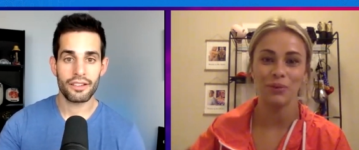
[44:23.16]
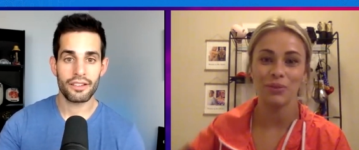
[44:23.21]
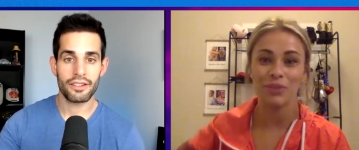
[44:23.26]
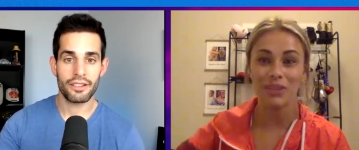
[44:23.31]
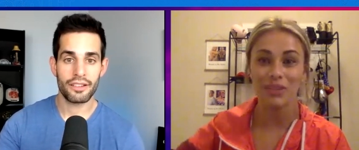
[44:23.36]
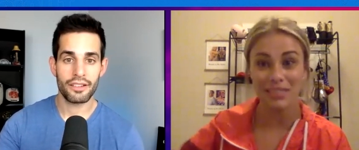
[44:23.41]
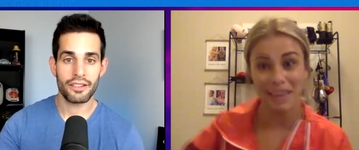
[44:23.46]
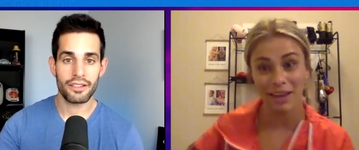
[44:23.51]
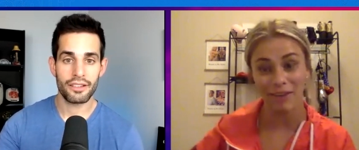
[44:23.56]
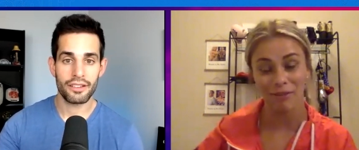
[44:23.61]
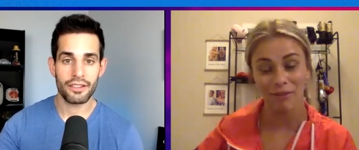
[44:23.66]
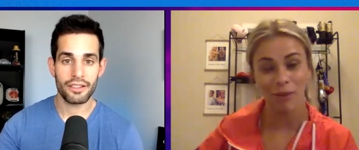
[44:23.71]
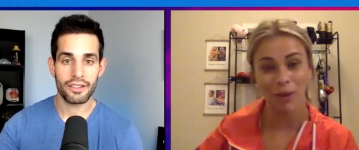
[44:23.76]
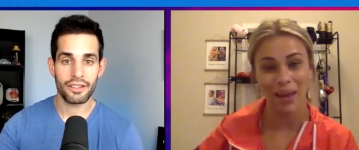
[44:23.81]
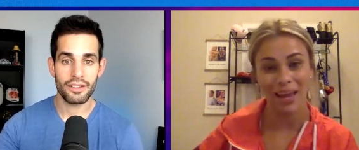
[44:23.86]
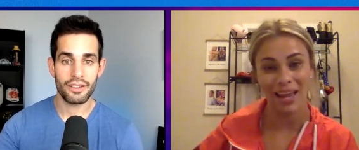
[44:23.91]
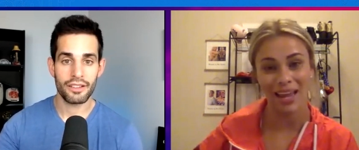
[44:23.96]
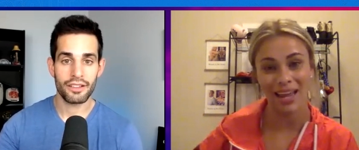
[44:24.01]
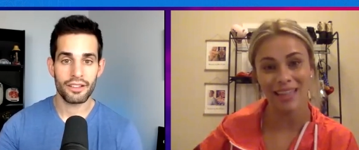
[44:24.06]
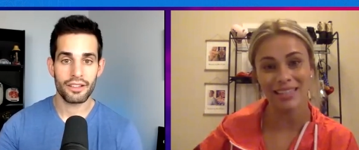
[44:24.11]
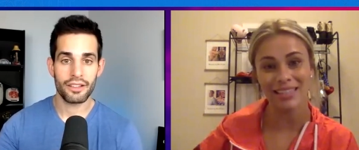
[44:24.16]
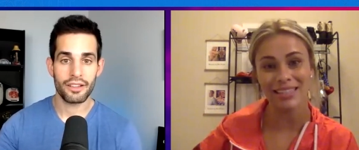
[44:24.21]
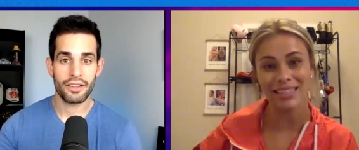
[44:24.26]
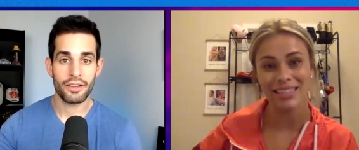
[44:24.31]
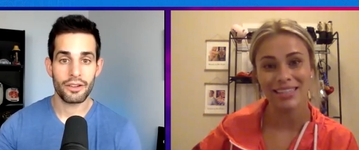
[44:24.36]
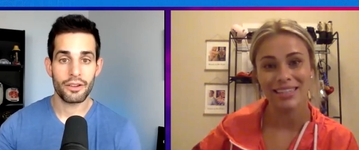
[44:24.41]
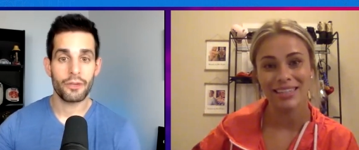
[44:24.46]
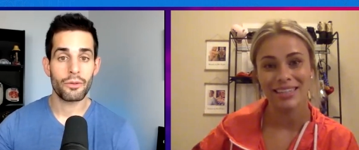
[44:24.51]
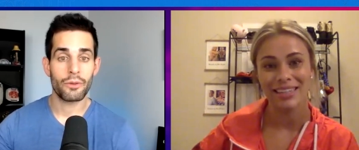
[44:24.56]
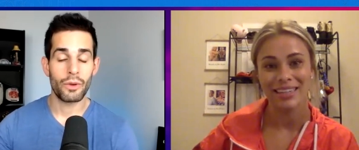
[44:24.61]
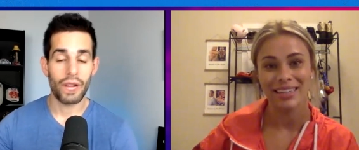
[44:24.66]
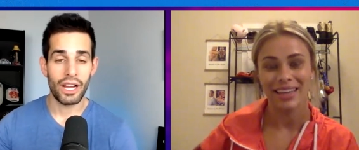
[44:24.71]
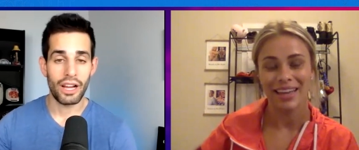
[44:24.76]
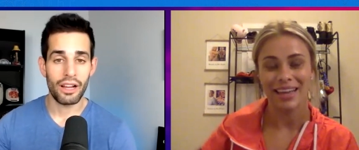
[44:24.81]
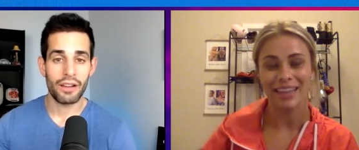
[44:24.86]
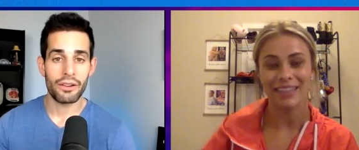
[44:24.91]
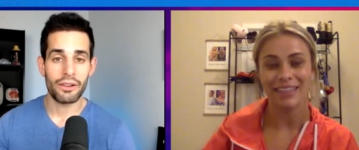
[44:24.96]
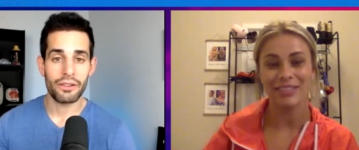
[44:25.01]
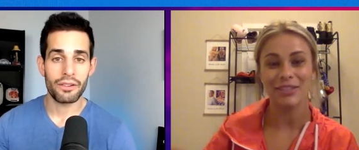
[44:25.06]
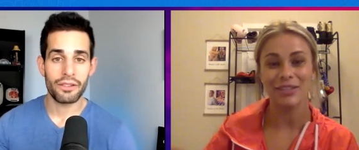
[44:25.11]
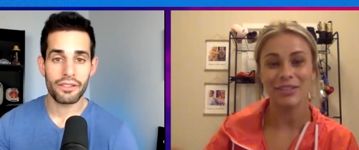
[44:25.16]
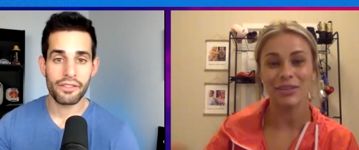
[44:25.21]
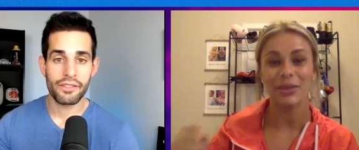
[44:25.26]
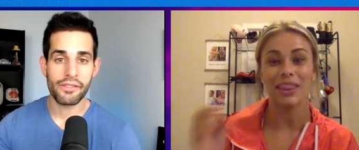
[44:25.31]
Speaker 1: the day of weigh-ins. Wow.